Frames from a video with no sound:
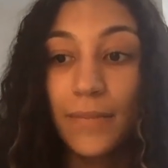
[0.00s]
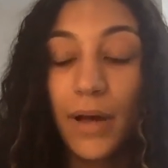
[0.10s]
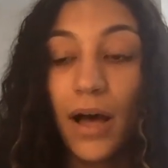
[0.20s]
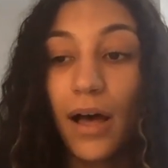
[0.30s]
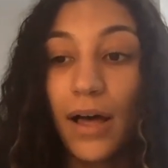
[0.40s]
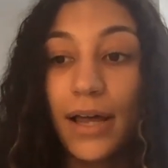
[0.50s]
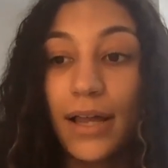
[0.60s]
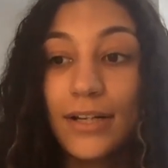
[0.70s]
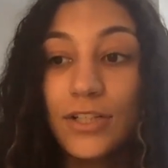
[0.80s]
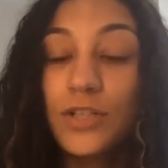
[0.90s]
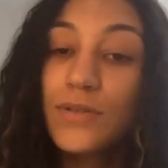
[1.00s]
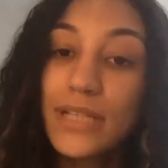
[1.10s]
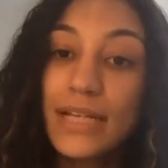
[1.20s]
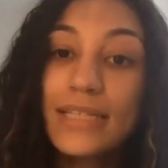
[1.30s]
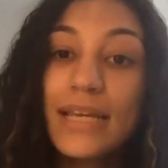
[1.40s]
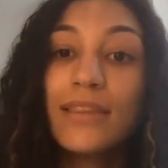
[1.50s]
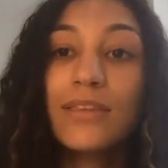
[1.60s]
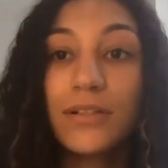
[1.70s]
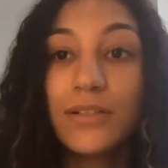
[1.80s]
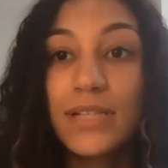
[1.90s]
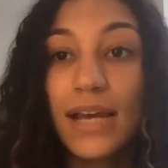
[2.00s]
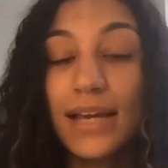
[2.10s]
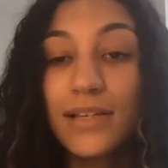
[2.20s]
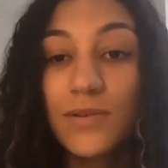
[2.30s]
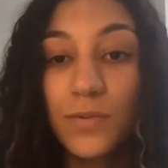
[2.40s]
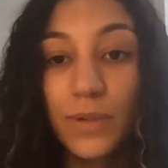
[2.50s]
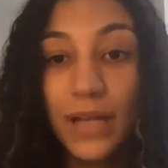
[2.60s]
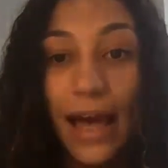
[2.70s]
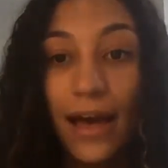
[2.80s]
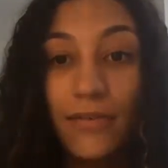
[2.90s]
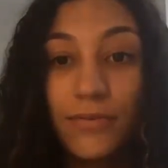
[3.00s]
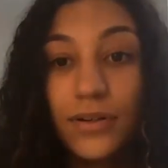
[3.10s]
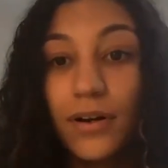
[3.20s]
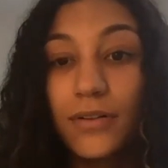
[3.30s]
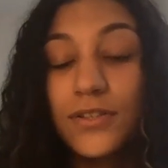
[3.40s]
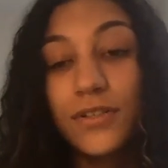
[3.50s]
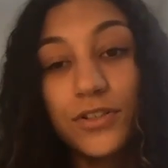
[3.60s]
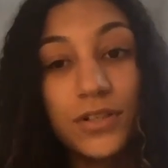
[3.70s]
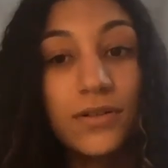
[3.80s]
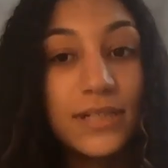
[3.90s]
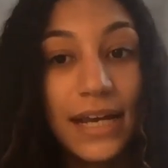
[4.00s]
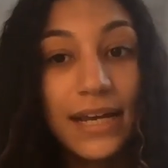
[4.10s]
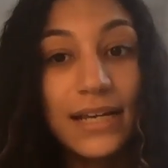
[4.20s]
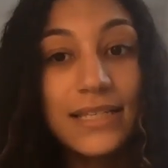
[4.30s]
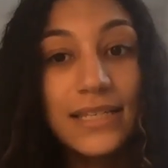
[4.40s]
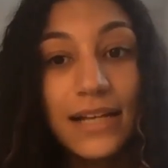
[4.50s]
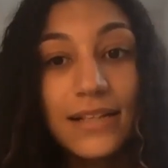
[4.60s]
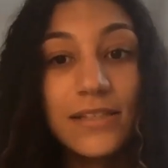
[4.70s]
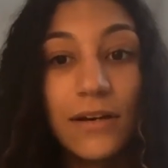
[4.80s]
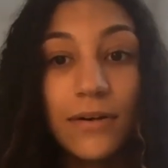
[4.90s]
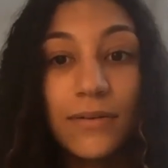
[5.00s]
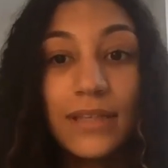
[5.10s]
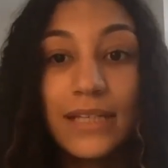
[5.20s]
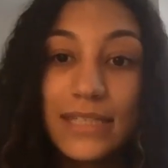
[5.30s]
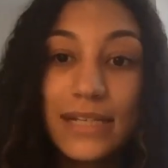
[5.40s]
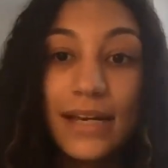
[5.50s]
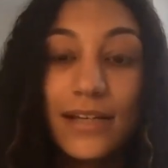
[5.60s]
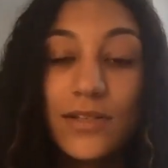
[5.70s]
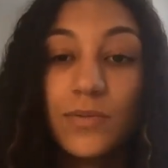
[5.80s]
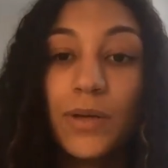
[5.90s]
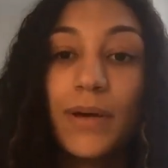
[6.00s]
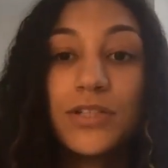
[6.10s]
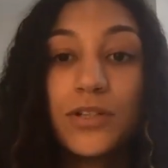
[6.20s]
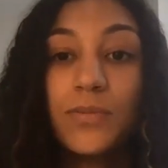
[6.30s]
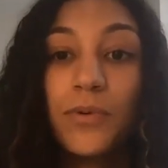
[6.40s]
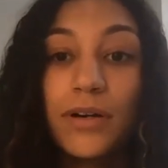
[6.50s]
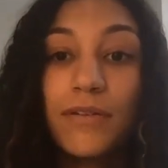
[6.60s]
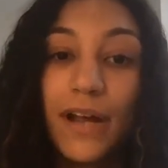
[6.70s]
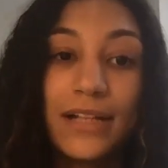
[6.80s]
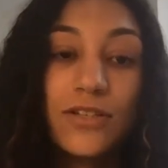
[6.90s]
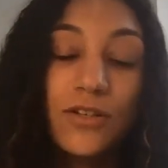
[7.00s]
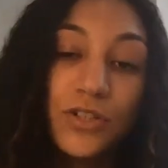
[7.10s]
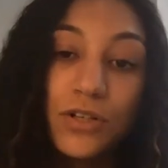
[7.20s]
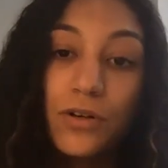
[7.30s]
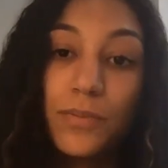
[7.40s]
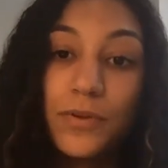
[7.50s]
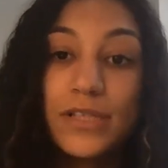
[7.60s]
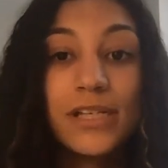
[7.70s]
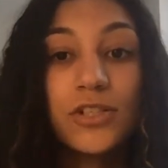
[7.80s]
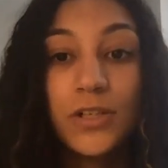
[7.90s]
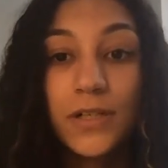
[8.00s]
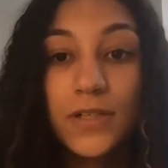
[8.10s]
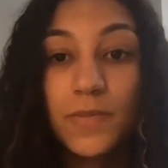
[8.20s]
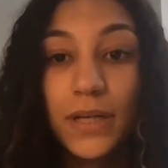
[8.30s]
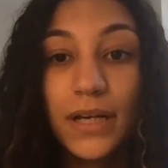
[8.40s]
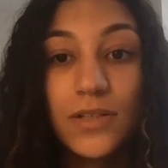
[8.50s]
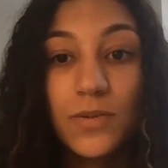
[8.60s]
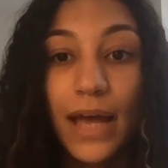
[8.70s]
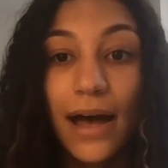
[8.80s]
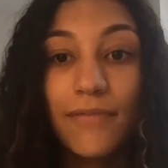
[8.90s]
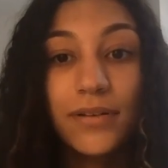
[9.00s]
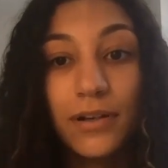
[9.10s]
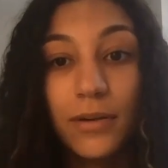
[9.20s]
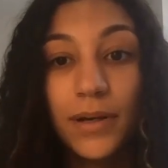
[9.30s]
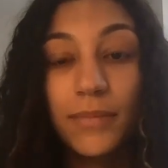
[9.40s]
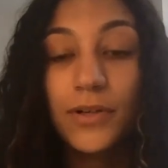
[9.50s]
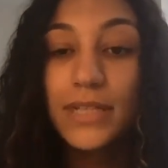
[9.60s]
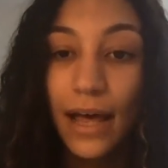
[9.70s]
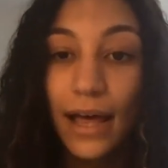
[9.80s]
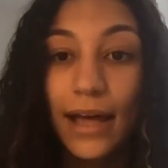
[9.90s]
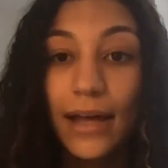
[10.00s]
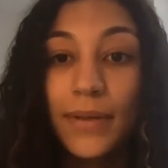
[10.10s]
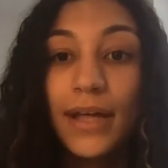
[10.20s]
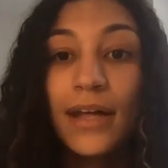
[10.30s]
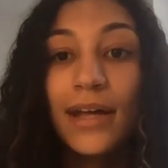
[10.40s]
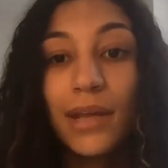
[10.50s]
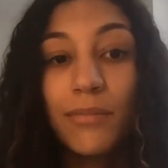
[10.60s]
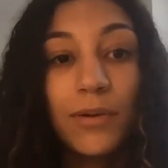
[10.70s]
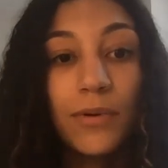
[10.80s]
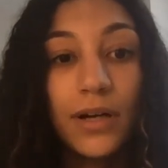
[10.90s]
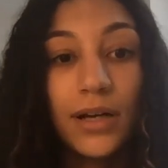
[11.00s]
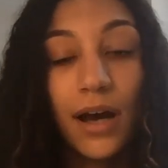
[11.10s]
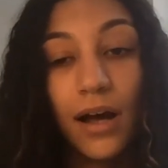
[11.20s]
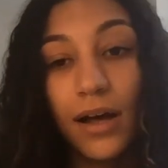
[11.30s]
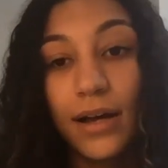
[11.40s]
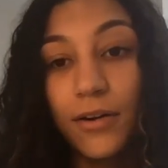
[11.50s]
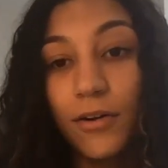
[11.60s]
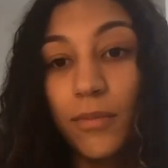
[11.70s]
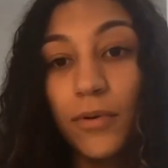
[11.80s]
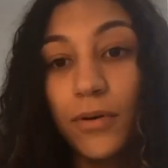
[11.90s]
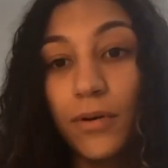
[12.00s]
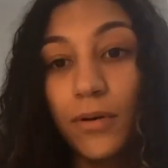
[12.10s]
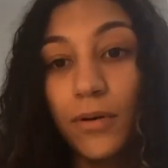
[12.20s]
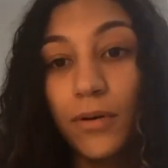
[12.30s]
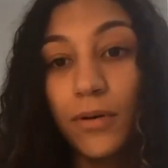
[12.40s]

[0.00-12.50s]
on Tuesdays and Thursdays, we have what are called surgical days. And so these days we might do more advanced surgical procedures because we have a little bit more time than we would on a normal,